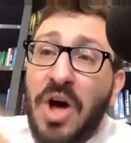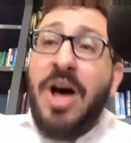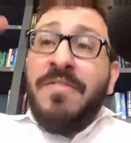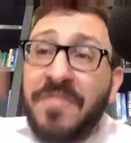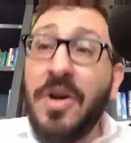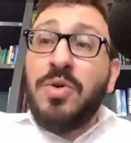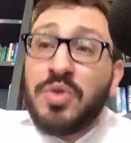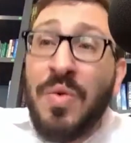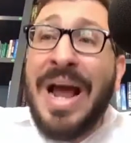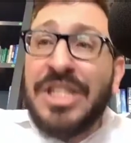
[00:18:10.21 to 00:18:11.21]
of those
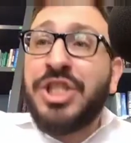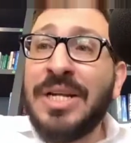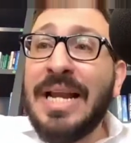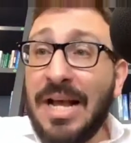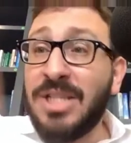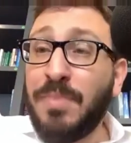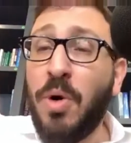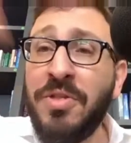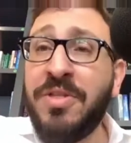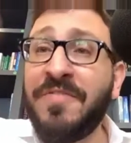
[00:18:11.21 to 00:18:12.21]
rationales,
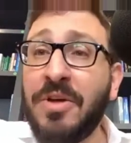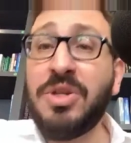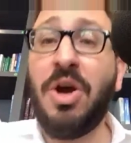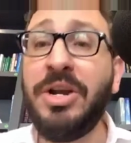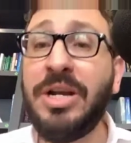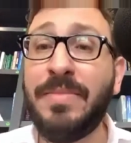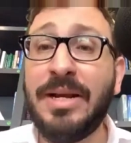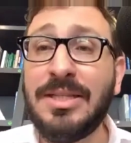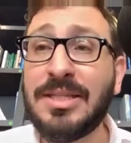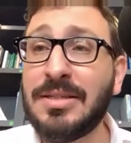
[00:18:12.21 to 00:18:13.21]
both of those
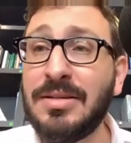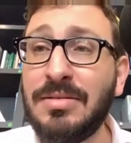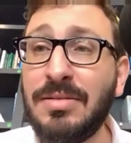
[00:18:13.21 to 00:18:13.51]
arguments